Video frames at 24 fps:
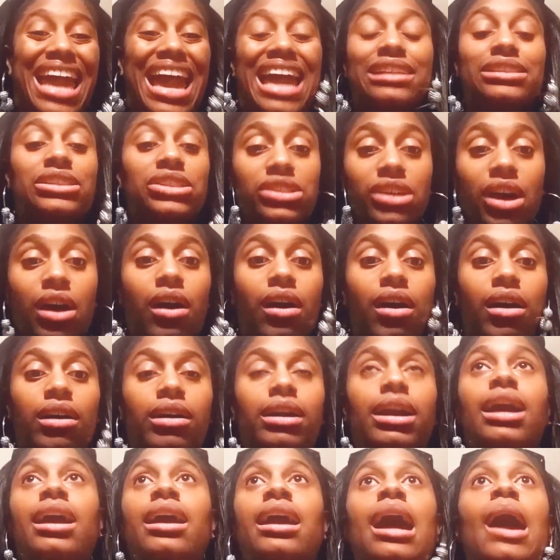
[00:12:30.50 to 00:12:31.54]
that
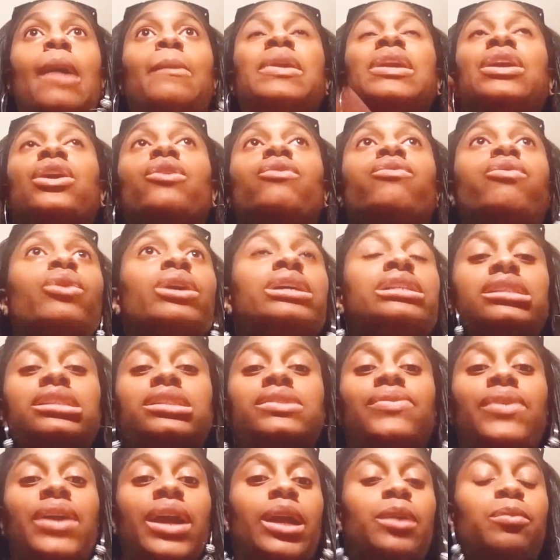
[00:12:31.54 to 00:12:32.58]
song. I mean, her voice
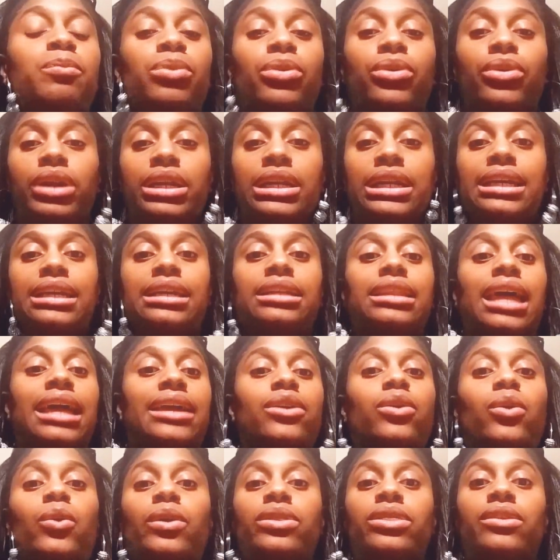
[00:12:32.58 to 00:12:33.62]
is very pretty,
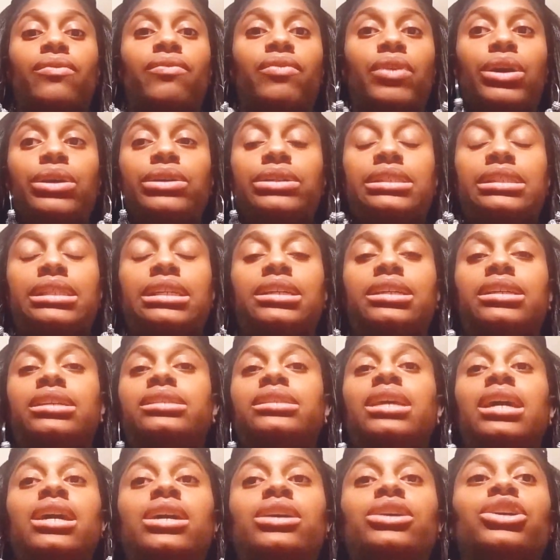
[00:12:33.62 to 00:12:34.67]
like on the
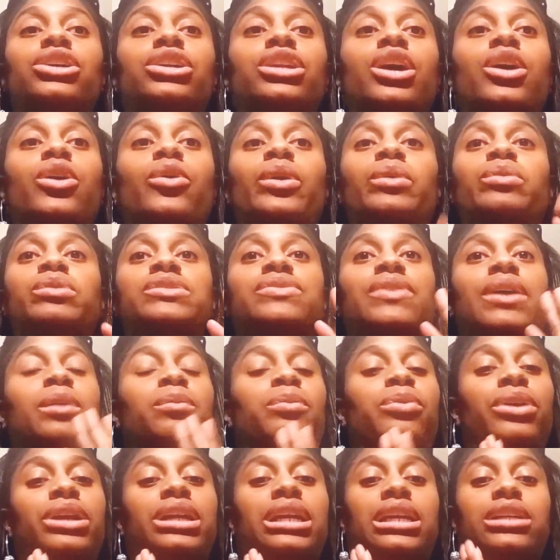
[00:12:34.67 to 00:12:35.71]
verses, you know, it was very
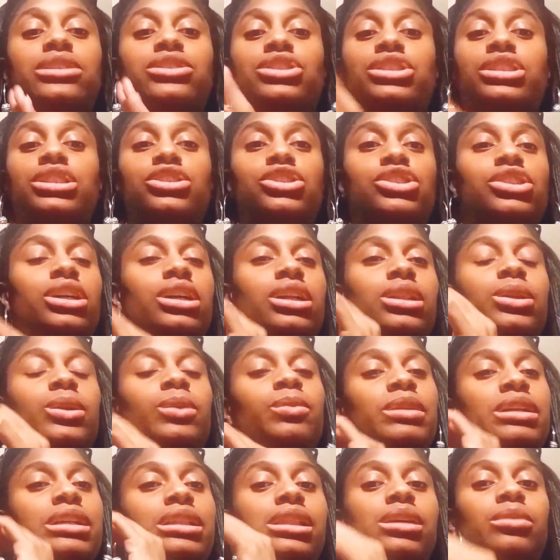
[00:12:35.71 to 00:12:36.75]
pretty, and she took a
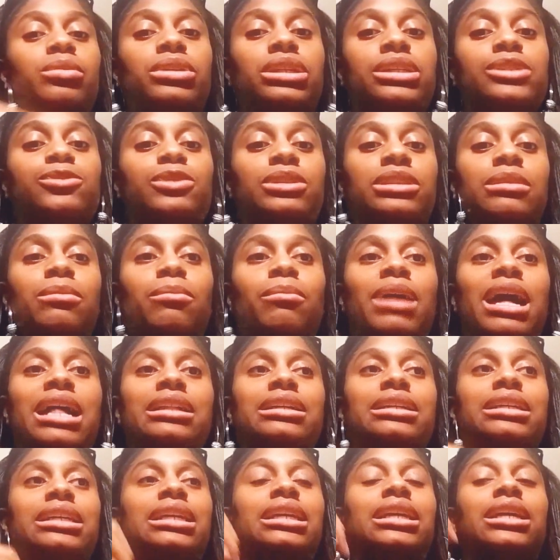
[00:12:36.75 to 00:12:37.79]
little bit of liberties with the
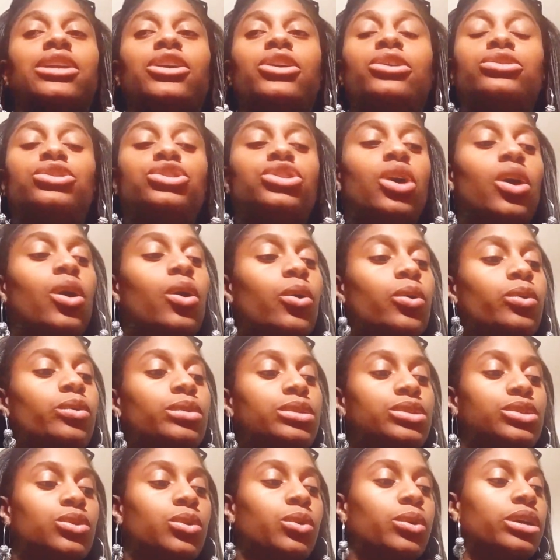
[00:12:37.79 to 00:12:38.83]
melody, and her tone
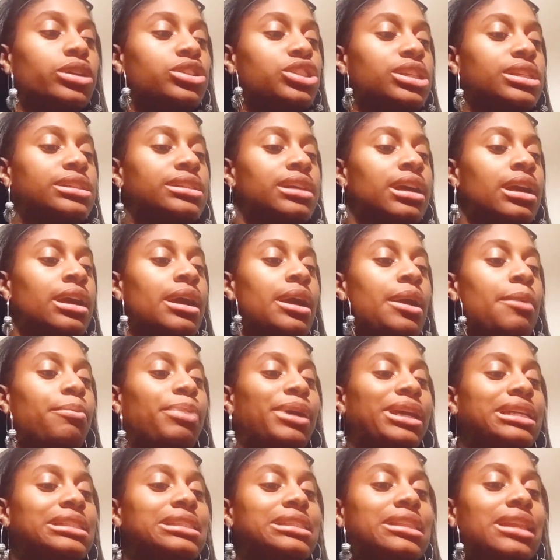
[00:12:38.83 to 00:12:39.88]
was gorgeous.
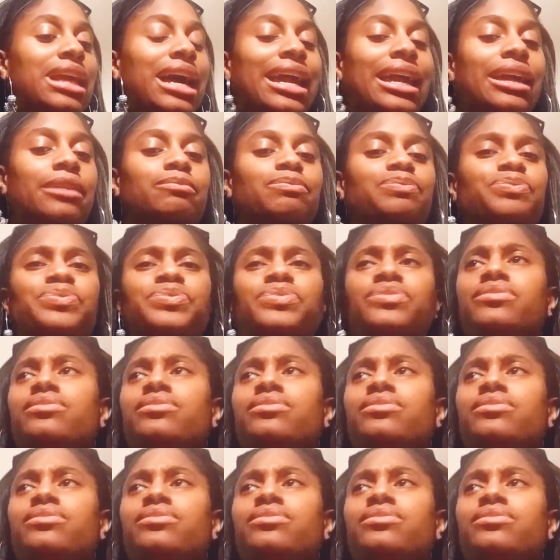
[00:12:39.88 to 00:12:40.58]
But it's like,